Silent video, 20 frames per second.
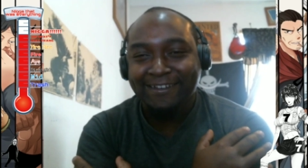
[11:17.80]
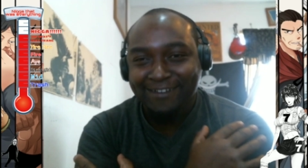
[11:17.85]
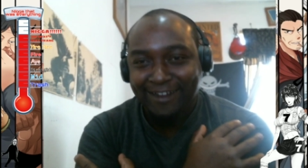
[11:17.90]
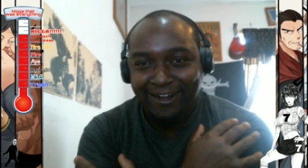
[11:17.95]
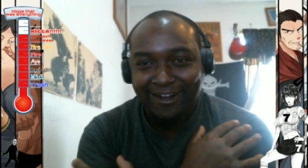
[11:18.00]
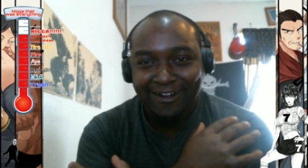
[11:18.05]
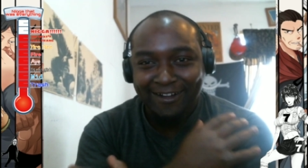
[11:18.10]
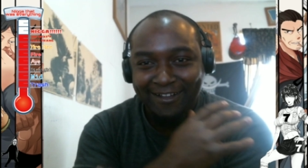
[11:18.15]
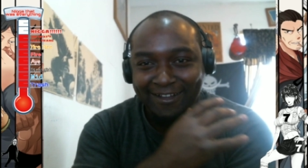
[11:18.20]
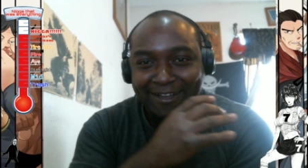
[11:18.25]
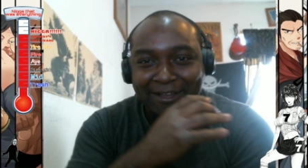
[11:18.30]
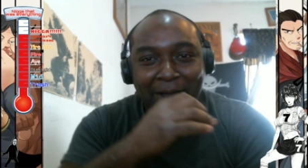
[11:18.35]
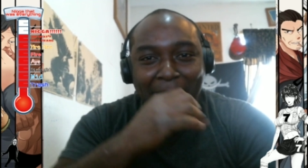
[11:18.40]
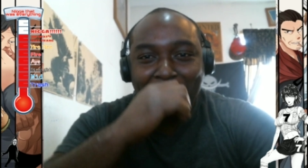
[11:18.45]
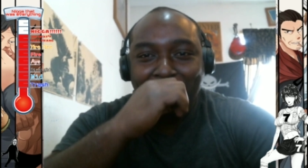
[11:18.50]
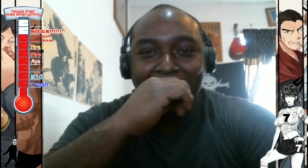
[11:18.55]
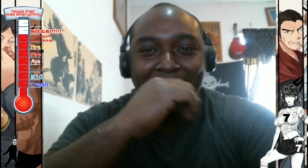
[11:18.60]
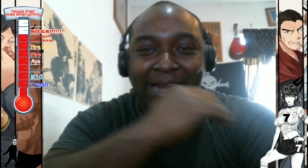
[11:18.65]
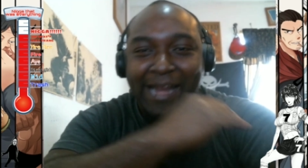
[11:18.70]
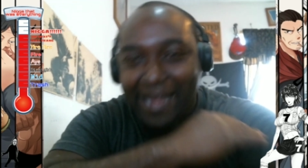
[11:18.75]
dog.
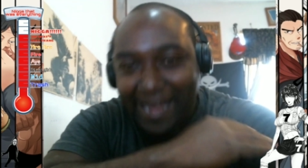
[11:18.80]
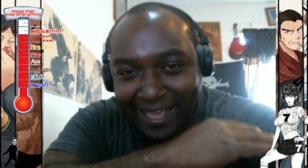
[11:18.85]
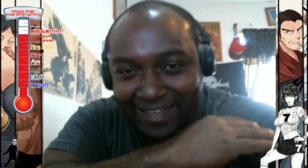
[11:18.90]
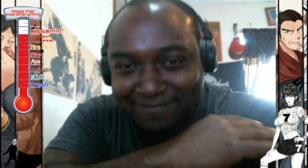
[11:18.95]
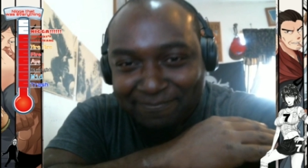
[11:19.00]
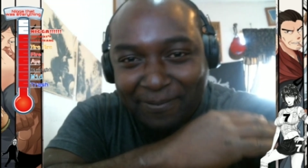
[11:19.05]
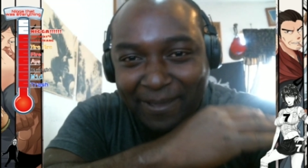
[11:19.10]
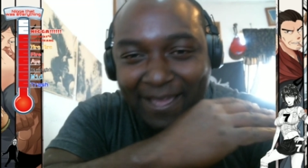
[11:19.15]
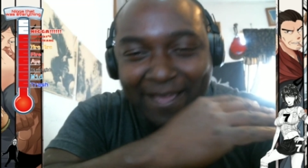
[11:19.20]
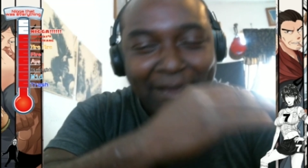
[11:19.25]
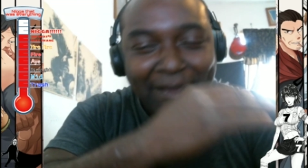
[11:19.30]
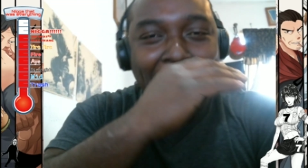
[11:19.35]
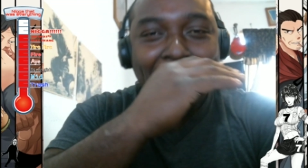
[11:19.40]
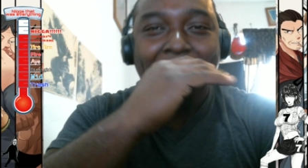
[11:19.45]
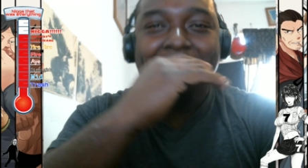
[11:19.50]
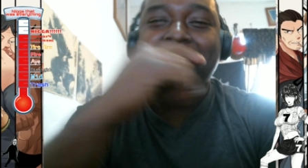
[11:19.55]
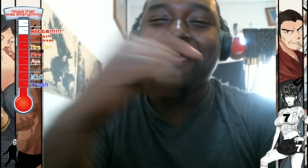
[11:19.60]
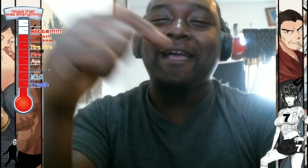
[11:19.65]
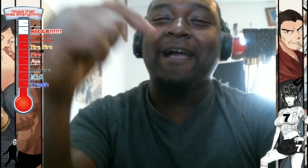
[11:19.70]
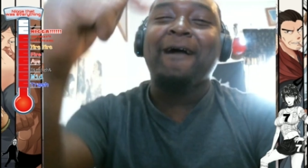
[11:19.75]
Bro, the next pay,
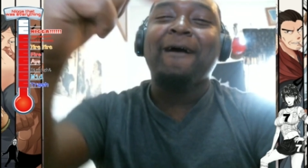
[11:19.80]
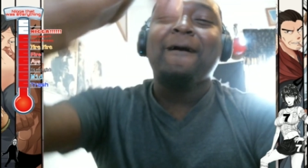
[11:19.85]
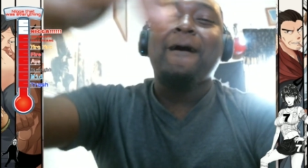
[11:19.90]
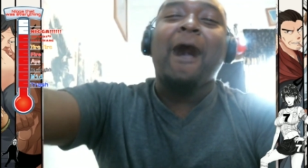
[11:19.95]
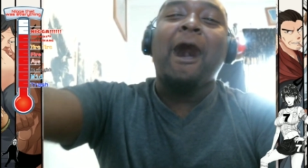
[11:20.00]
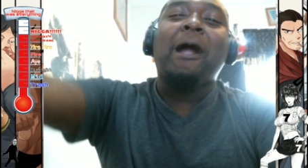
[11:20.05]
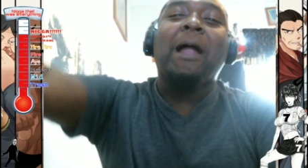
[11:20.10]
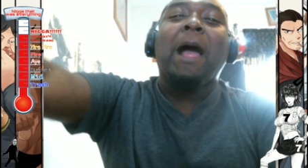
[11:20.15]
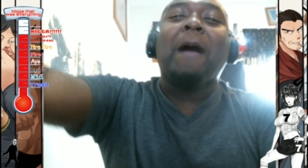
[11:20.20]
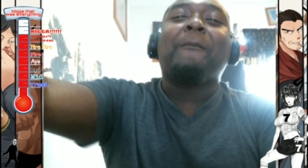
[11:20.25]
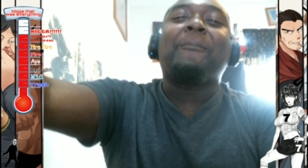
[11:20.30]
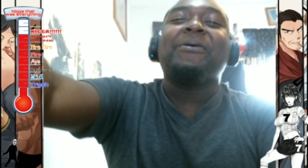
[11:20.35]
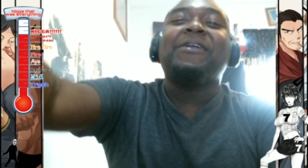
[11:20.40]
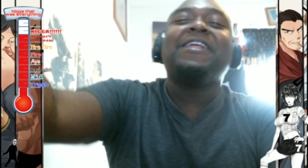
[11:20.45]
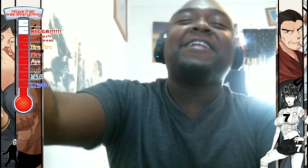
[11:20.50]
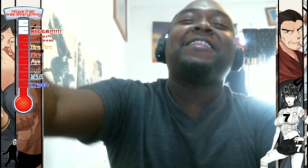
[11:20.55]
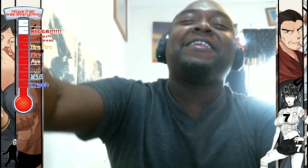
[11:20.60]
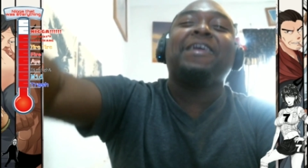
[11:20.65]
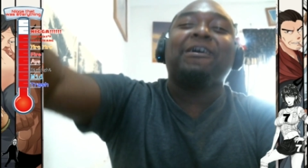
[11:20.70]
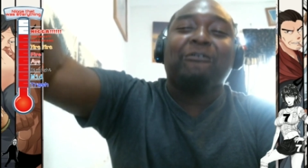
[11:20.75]
my nigga. All right, I'm
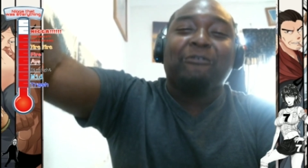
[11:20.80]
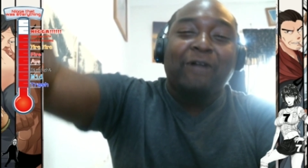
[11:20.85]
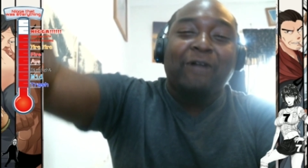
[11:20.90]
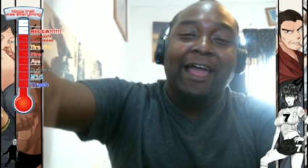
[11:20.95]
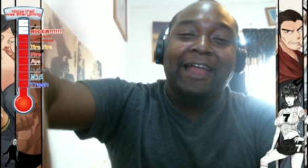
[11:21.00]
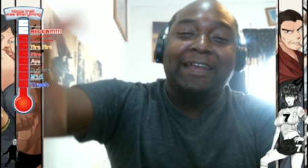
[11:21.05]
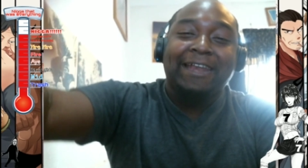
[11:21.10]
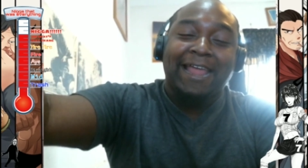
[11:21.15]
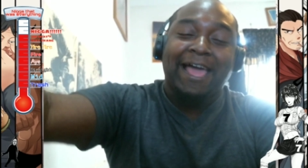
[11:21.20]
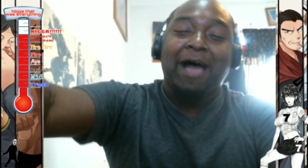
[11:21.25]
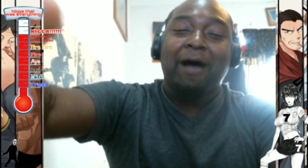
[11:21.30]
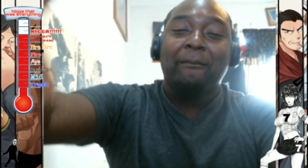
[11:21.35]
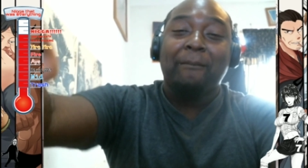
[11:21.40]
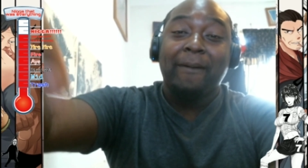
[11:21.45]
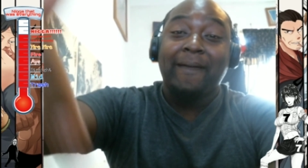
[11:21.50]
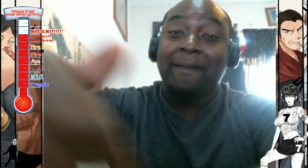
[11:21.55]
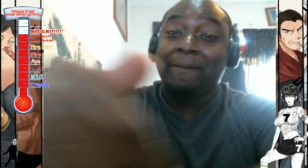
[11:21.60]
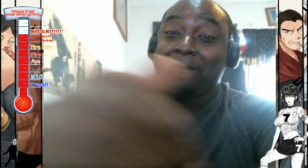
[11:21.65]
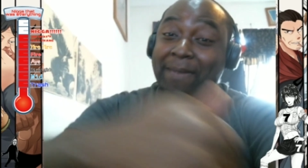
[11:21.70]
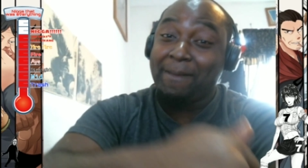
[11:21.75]
predicting it right now, but
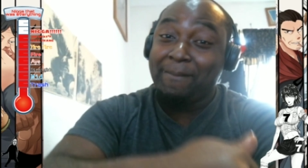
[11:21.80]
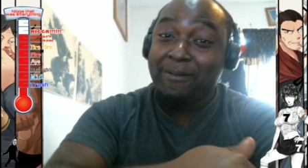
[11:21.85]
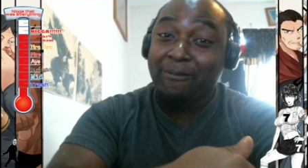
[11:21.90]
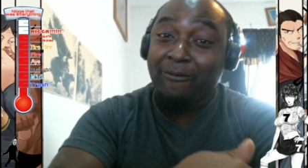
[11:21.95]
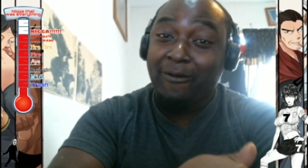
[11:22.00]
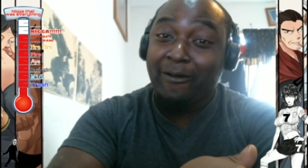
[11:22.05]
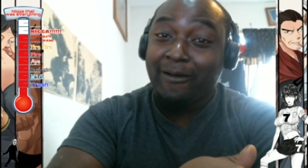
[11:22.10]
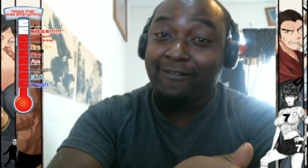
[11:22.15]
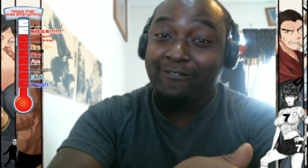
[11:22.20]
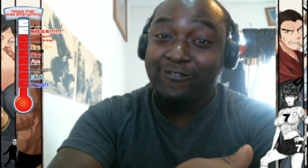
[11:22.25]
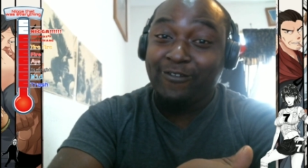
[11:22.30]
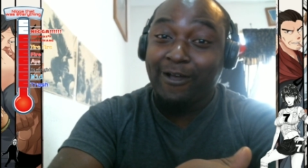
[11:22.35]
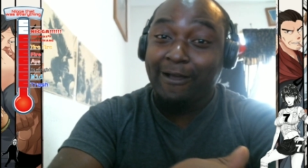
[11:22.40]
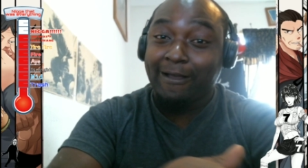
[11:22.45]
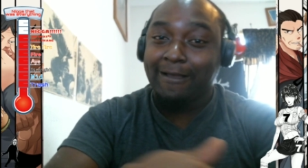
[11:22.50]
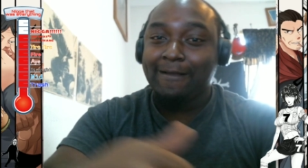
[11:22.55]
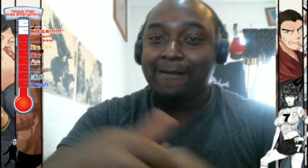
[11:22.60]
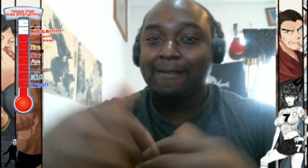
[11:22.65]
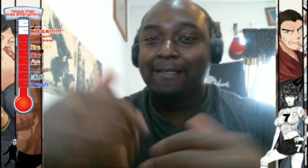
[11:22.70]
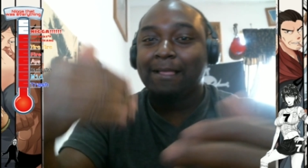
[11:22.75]
it may be wrong as
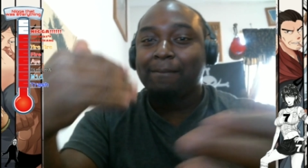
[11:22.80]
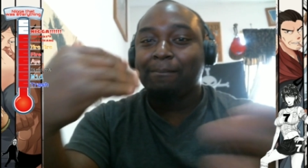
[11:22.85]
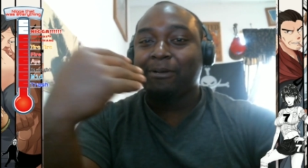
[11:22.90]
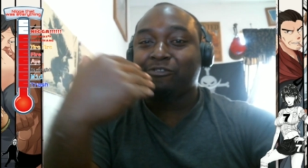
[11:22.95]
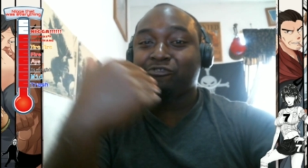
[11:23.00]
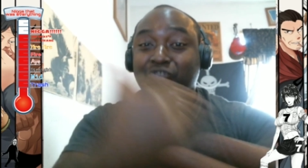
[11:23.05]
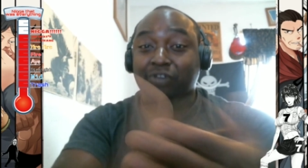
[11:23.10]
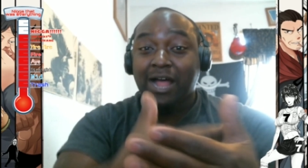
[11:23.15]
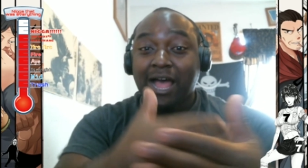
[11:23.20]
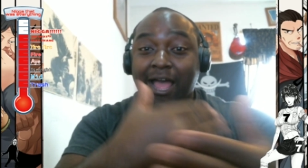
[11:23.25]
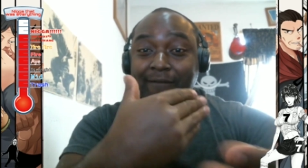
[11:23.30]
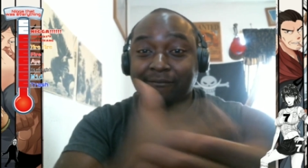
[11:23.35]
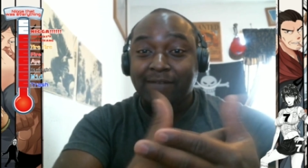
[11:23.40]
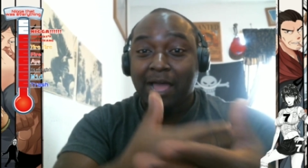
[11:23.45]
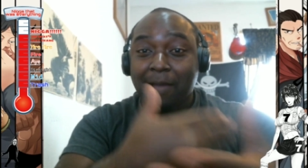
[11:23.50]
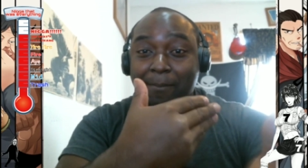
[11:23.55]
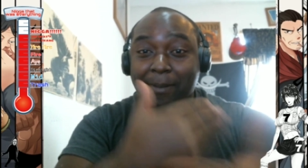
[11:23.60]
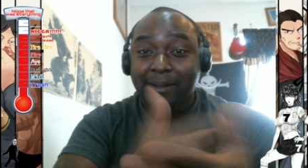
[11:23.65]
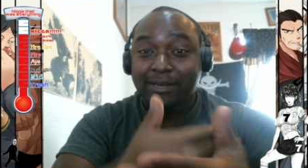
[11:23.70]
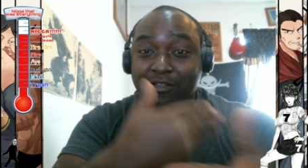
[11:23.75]
fuck. But Drive
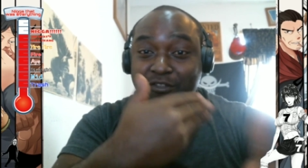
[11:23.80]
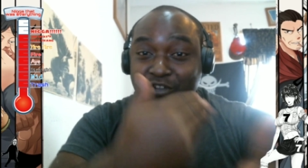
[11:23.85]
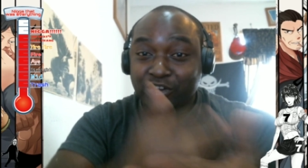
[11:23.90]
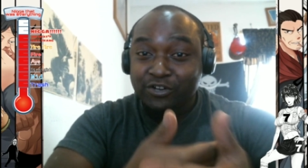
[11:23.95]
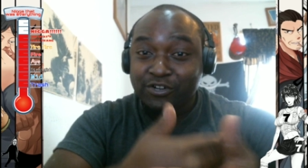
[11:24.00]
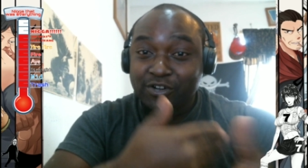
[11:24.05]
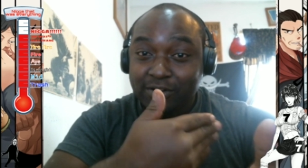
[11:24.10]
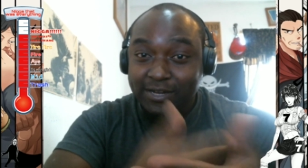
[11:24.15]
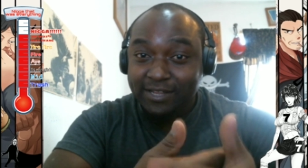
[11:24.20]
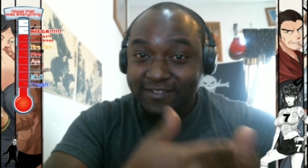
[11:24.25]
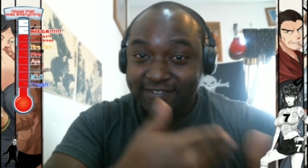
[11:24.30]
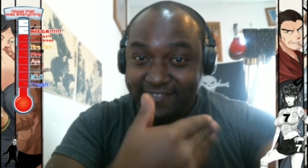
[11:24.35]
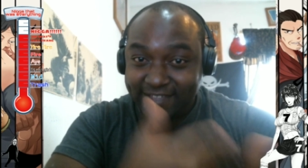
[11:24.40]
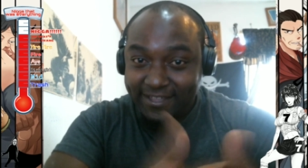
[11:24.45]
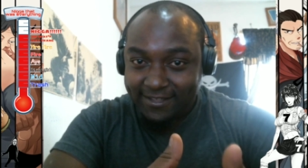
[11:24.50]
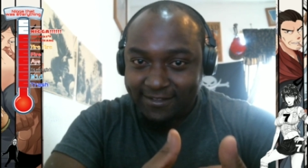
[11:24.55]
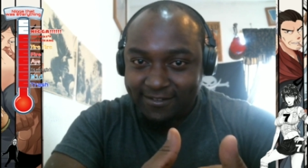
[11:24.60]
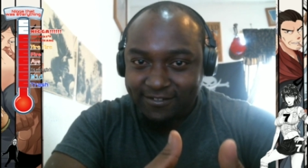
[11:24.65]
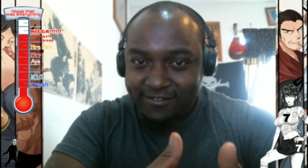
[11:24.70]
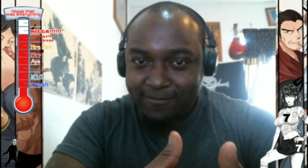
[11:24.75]
Knight about to turn on these
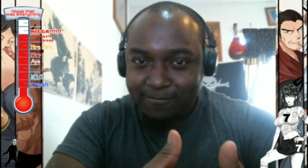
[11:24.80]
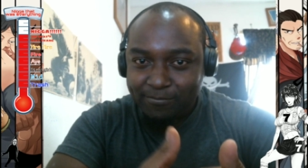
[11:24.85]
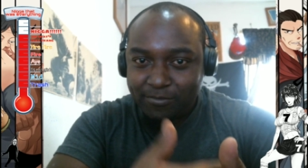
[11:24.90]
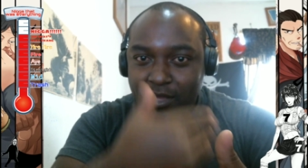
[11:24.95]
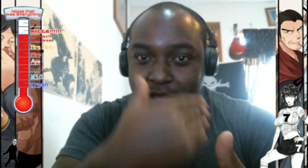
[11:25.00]
niggas.